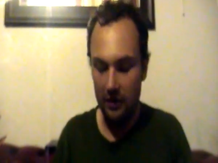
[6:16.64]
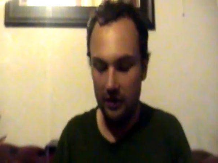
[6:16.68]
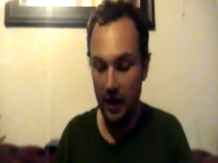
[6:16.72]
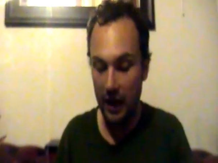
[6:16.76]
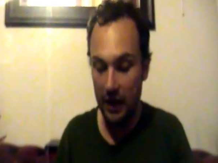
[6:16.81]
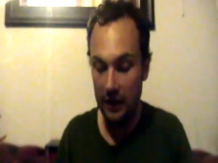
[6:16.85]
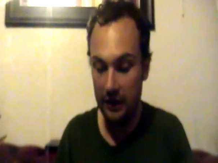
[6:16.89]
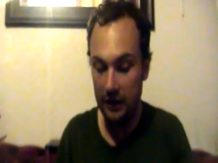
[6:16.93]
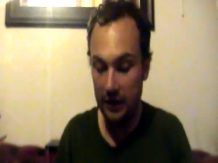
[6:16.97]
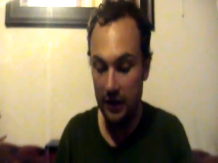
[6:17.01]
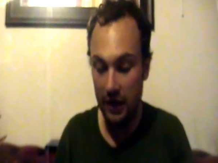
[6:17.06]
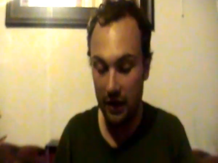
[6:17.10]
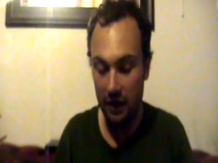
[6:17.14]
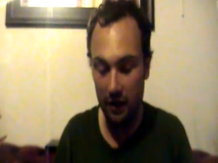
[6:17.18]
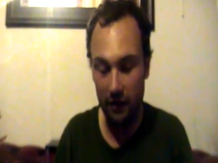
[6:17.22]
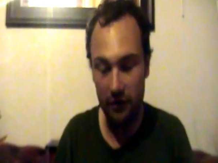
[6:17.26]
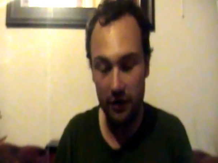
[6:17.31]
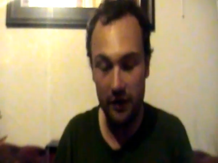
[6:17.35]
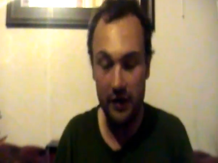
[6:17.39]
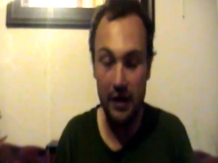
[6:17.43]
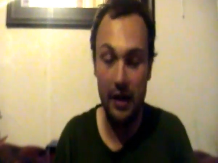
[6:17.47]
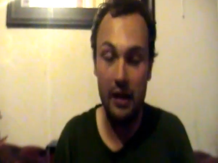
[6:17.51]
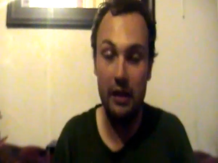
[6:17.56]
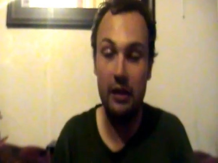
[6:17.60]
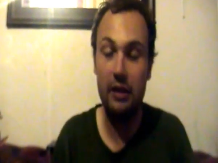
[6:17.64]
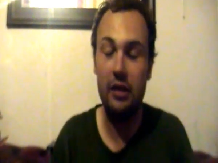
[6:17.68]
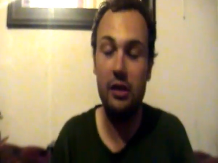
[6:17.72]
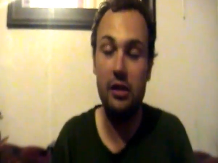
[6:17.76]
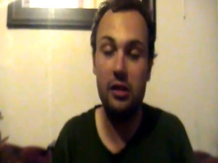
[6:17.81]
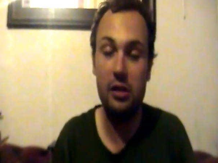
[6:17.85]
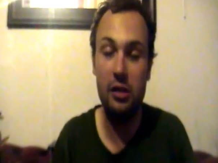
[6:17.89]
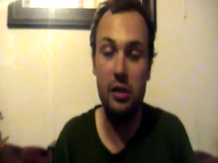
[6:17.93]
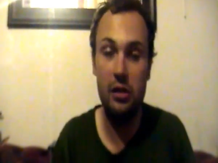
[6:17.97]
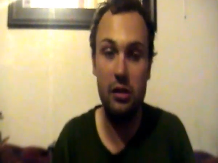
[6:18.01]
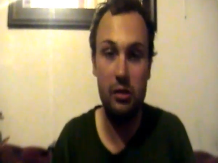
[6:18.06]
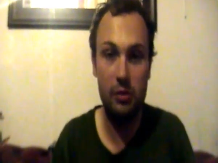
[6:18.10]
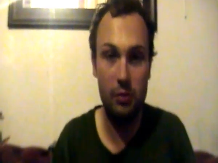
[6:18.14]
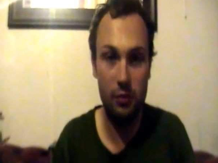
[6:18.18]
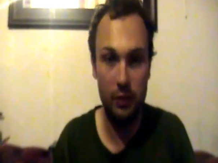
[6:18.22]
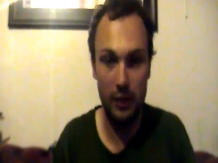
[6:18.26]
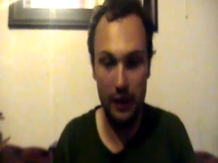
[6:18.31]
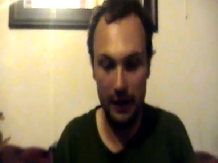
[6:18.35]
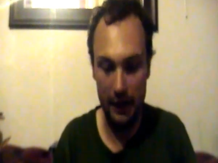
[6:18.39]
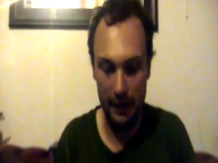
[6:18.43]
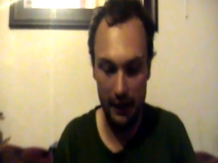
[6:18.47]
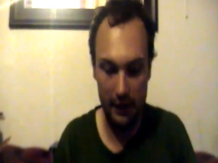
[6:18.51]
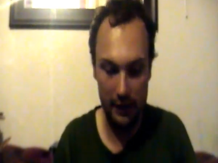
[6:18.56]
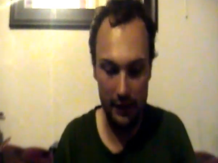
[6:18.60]
Dan Gilvezan,
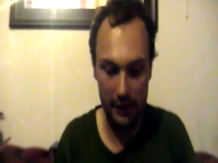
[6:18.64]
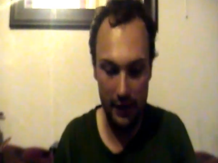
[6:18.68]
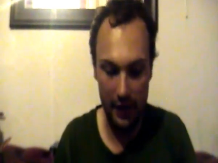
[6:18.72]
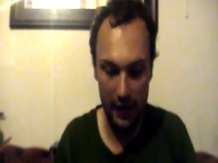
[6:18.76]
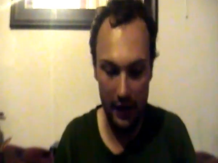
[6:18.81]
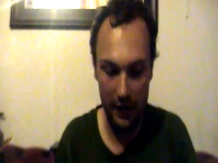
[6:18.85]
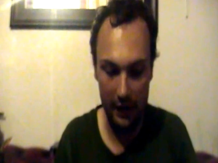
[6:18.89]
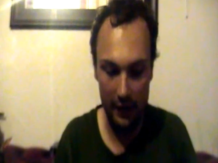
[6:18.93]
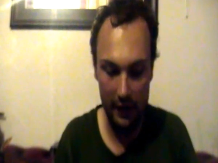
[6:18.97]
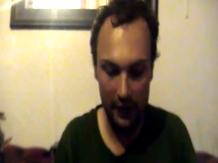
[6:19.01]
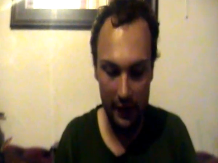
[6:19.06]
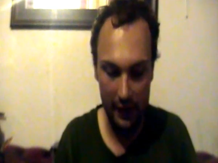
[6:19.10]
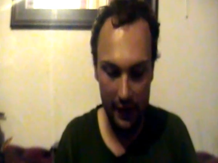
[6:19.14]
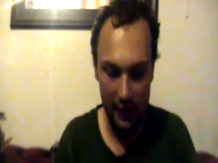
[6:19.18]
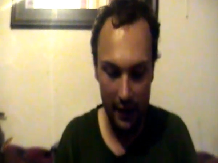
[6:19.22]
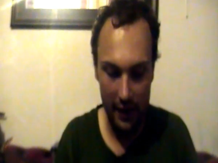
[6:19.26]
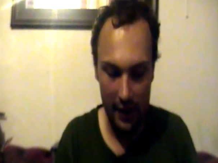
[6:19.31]
sweetest guy.